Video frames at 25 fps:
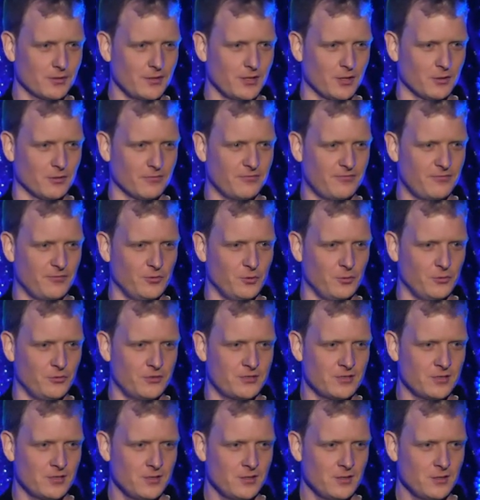You know,
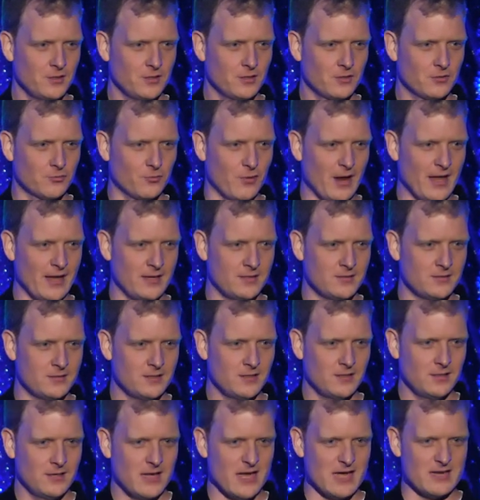food,
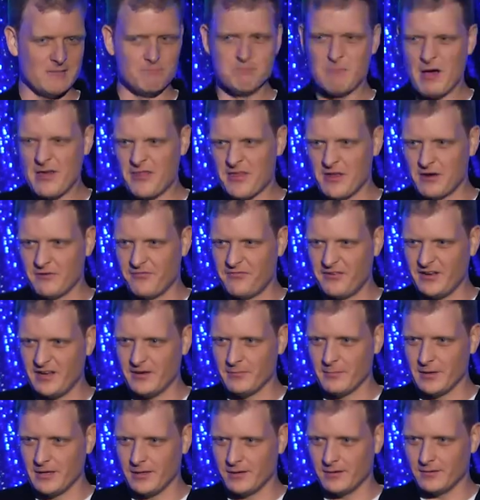rent, and
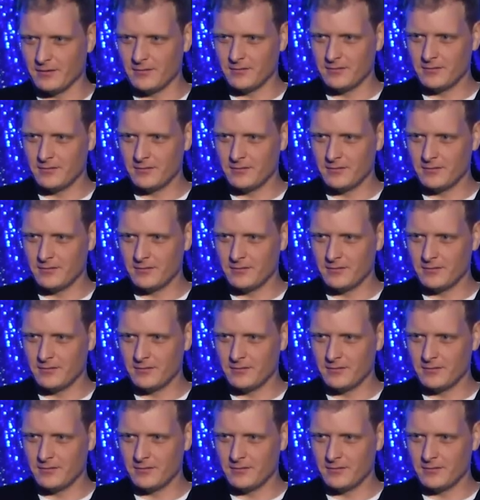methamphetamine.